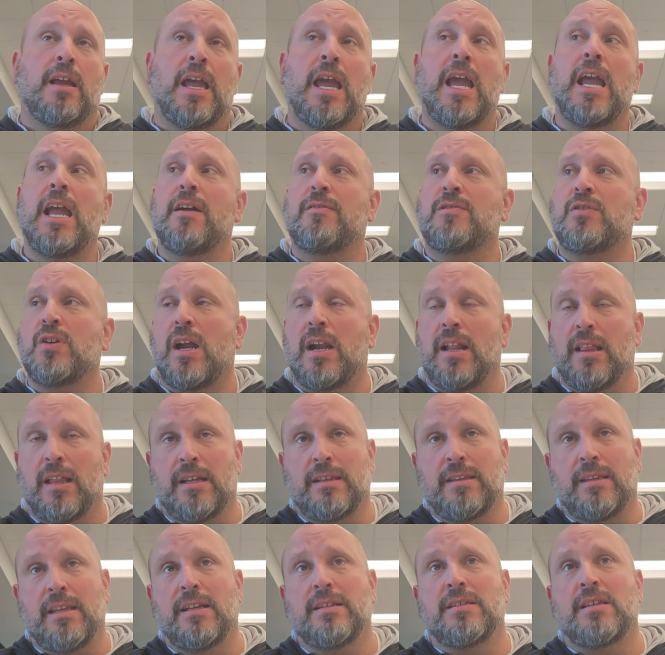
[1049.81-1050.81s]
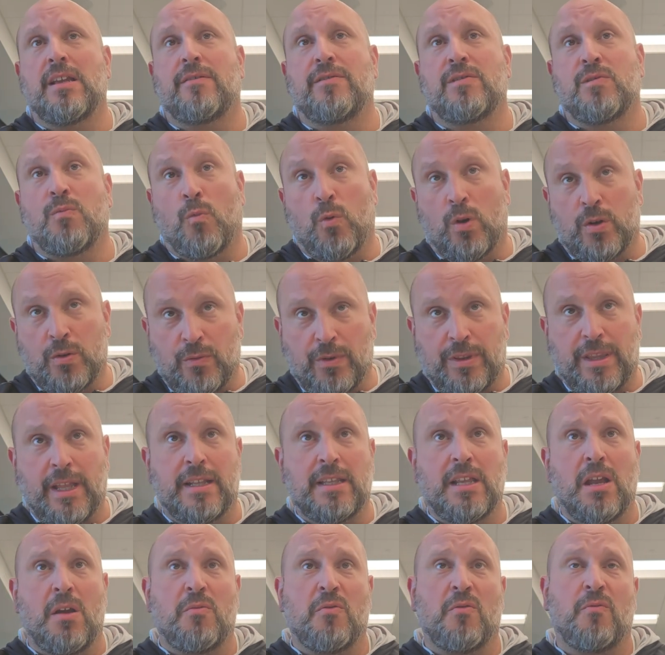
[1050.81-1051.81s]
Hey, I've tried it like this. I've worked with
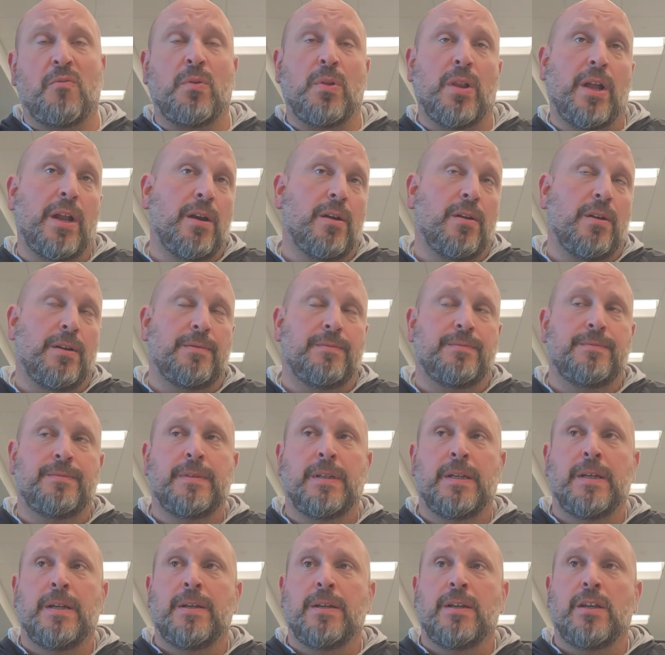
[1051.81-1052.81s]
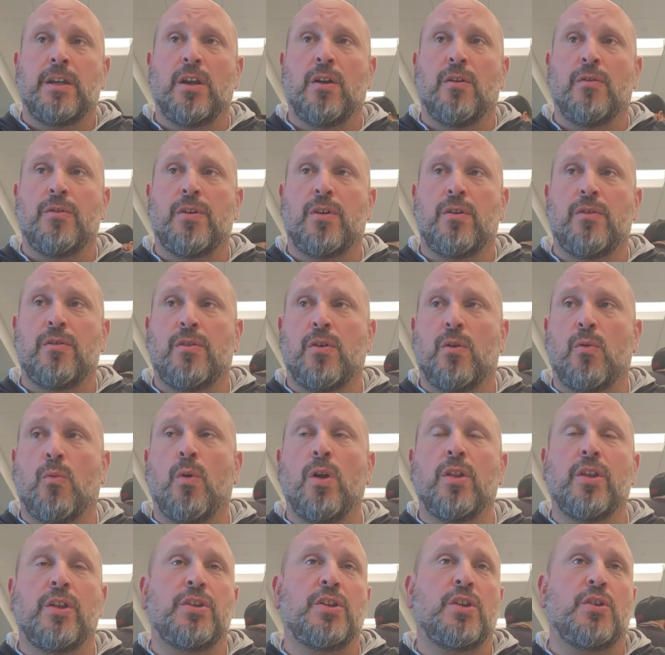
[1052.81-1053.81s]
that type of player, and you know, they're
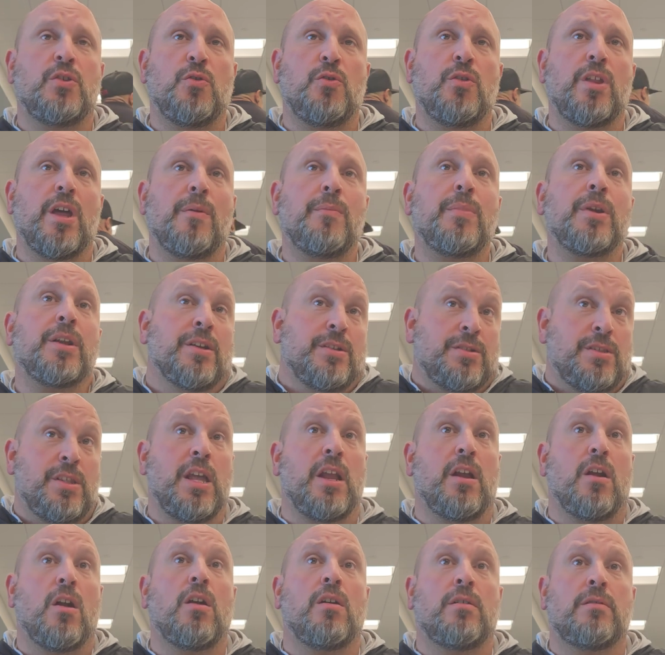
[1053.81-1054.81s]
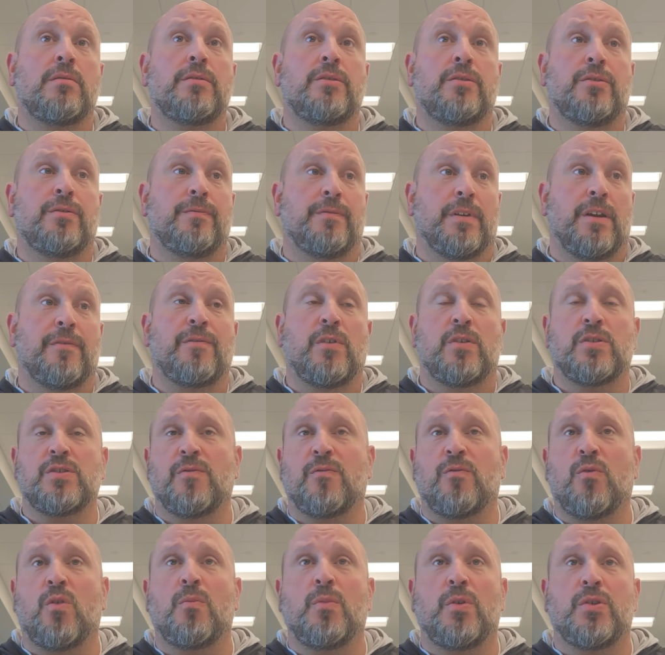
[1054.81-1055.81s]
willing to do that because they are first
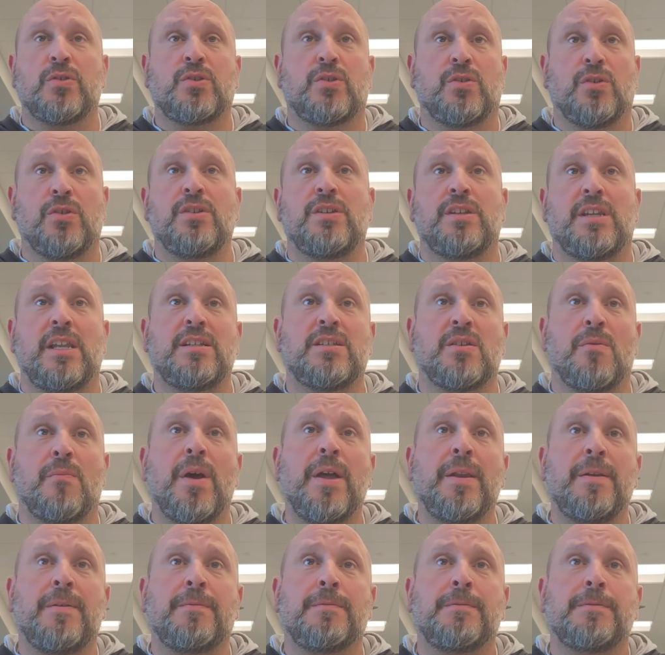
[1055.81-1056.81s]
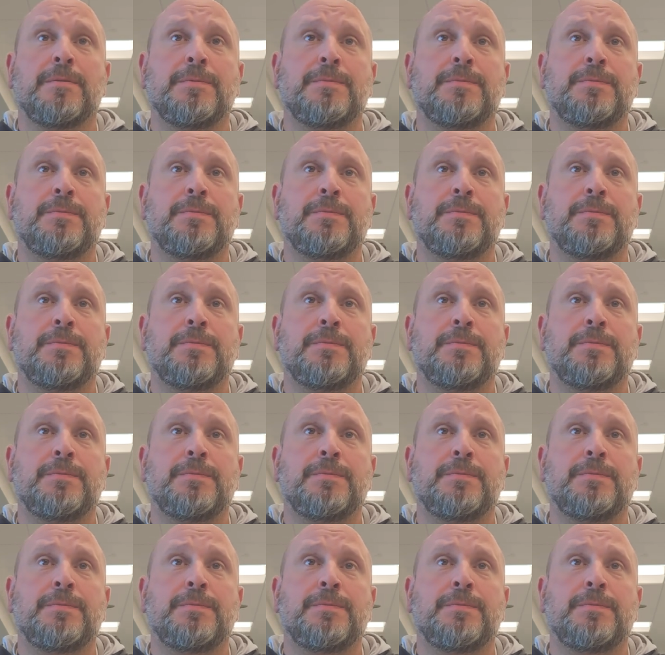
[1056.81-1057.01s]
and foremost good and decent men.